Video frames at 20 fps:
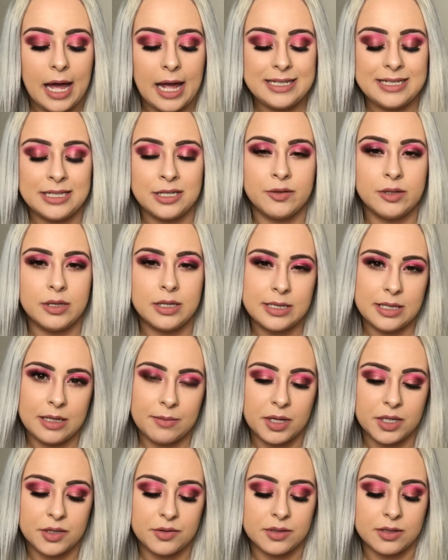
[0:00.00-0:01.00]
I didn't really see
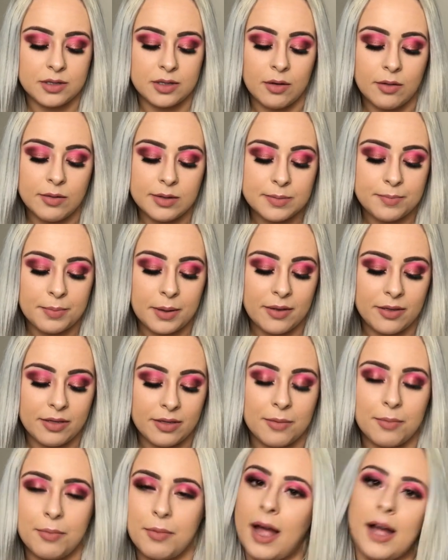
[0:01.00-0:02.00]
much results, but
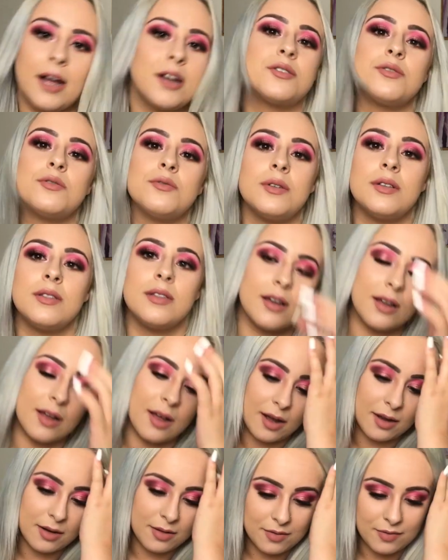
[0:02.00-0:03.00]
the actual one that
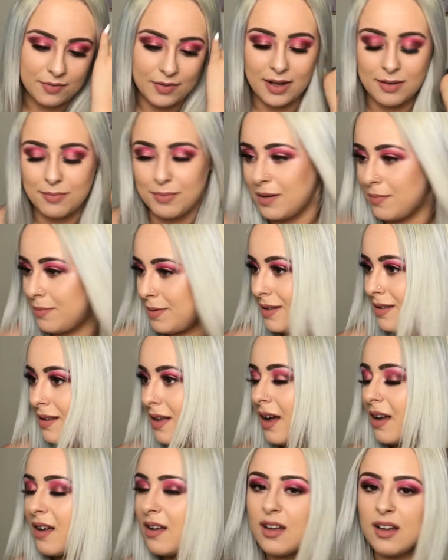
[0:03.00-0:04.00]
kind of had me a bit
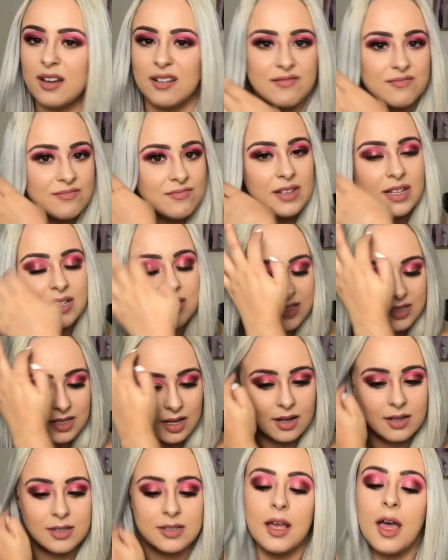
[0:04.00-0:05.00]
like, oh, that
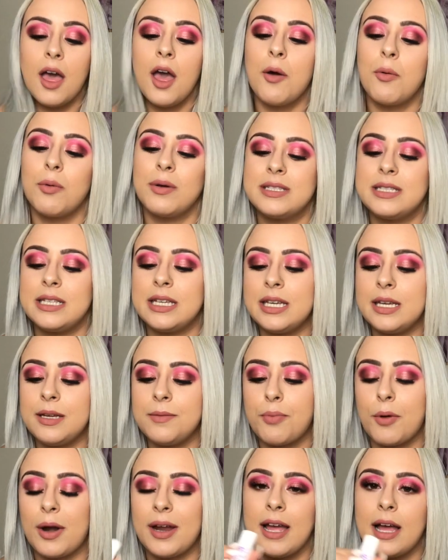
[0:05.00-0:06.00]
sucks, was
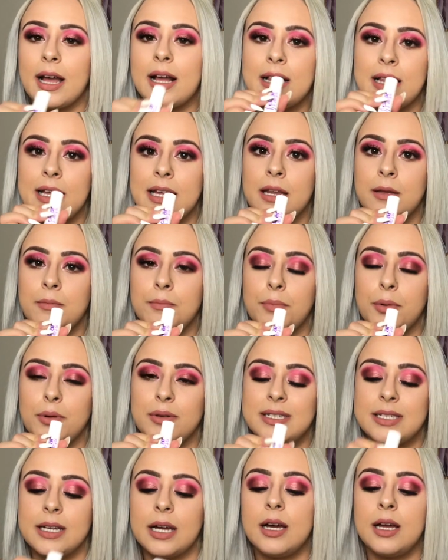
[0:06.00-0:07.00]
the Breakout Cleaning
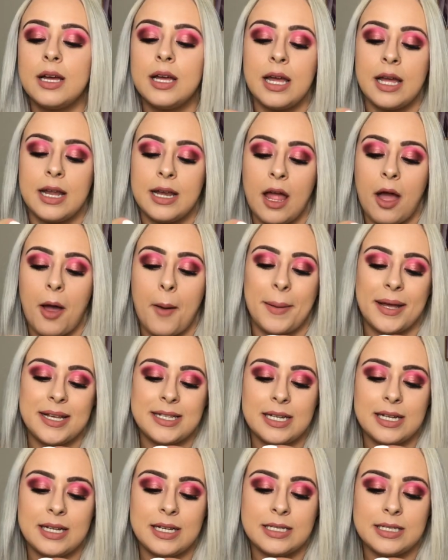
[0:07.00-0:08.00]
Booster. Now, it
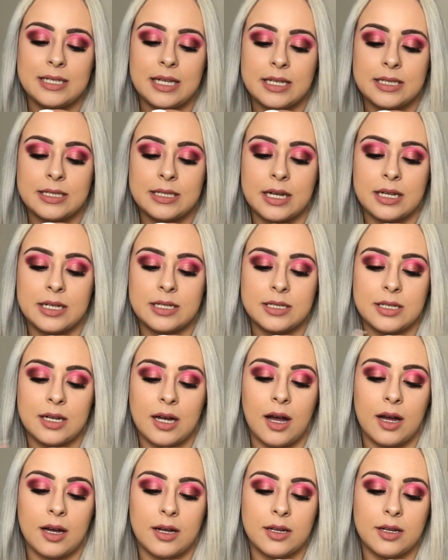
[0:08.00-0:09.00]
basically says that it's
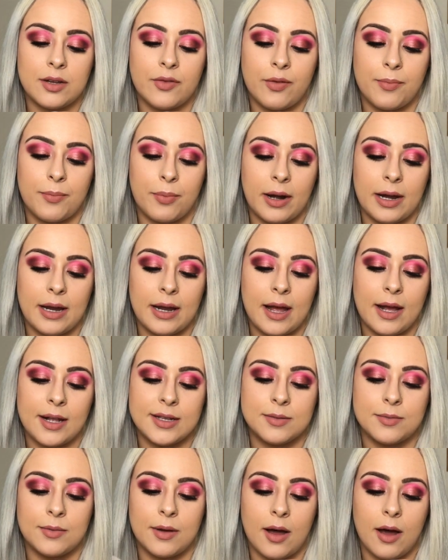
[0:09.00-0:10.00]
targeted for
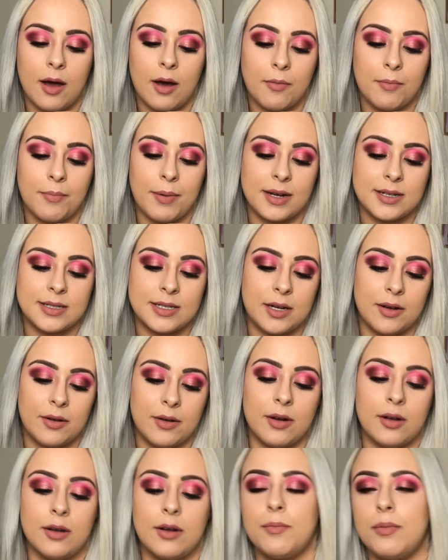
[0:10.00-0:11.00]
breakouts and will help
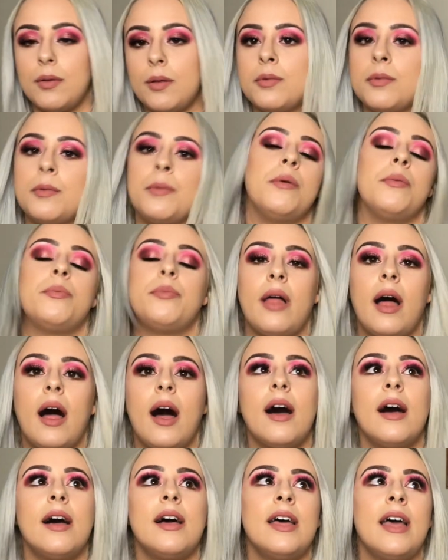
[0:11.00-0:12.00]
bacteria, blah, blah, blah,
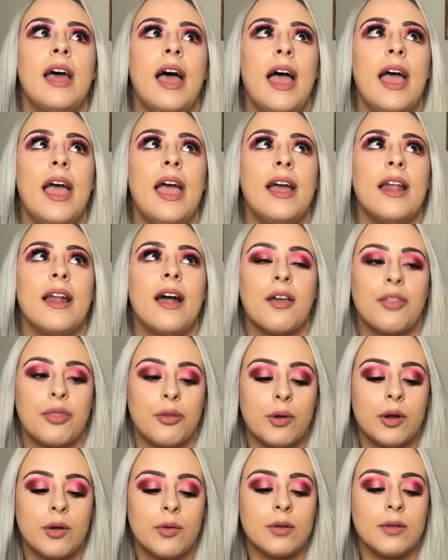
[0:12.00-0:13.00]
blah. And I
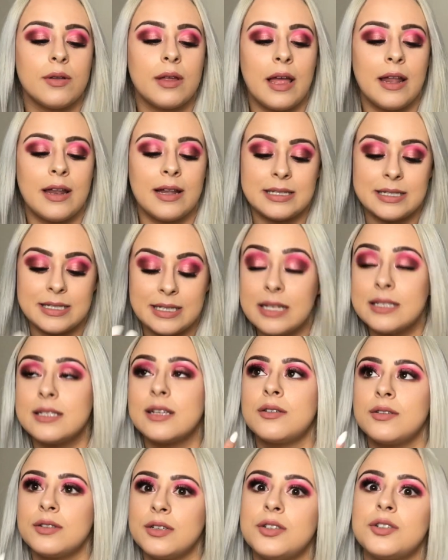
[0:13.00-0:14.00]
thought it would, and it says
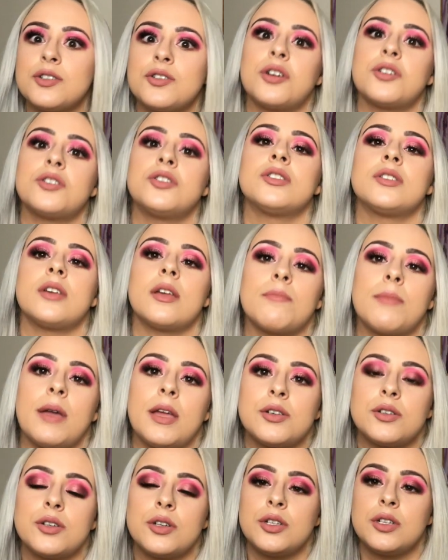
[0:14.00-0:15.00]
like on the instructions, like
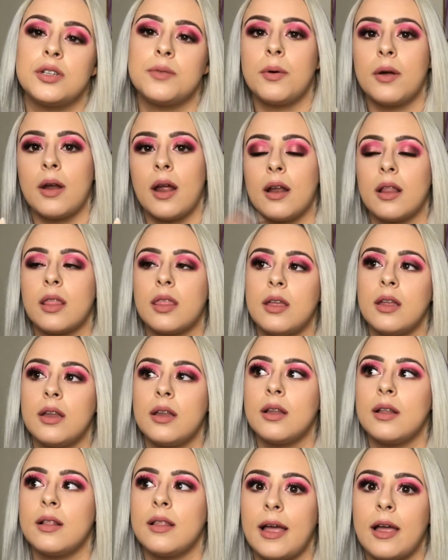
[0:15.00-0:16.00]
make sure you just put a
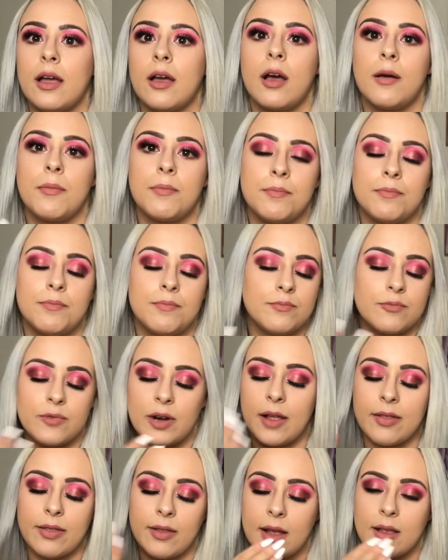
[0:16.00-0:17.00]
thin layer
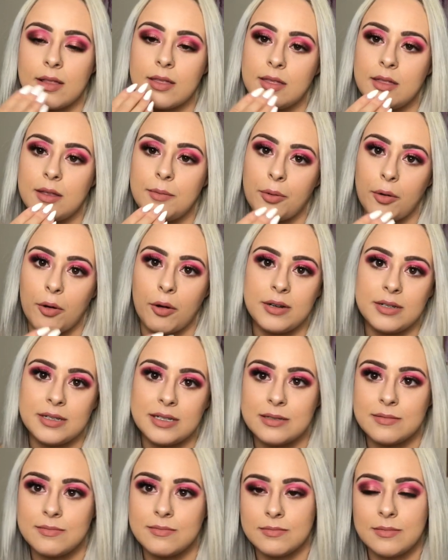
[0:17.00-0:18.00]
around like the prone
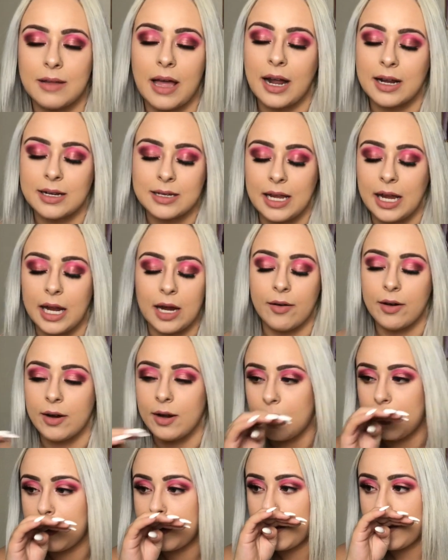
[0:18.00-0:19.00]
to acne
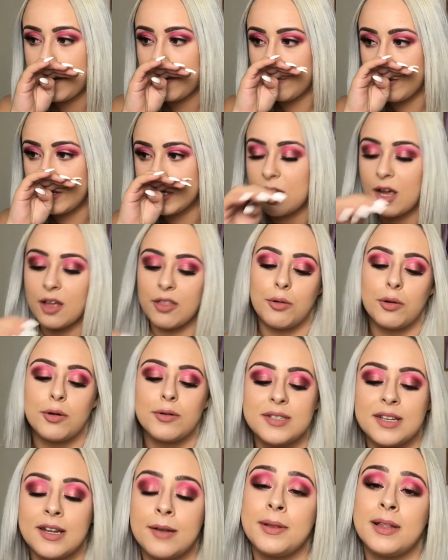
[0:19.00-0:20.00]
area, which I thought it
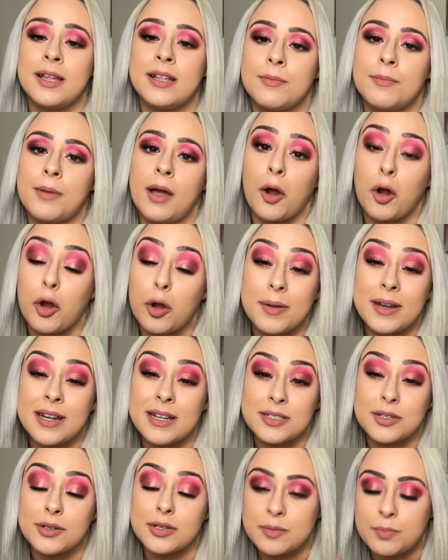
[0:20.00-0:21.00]
was going to be like the Mario
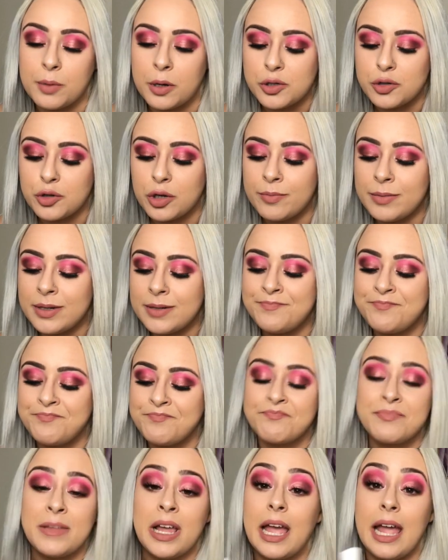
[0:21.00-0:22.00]
Badescu spot treatment.
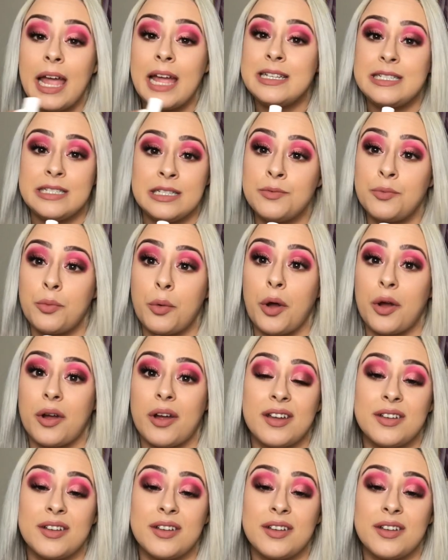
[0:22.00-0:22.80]
It didn't work.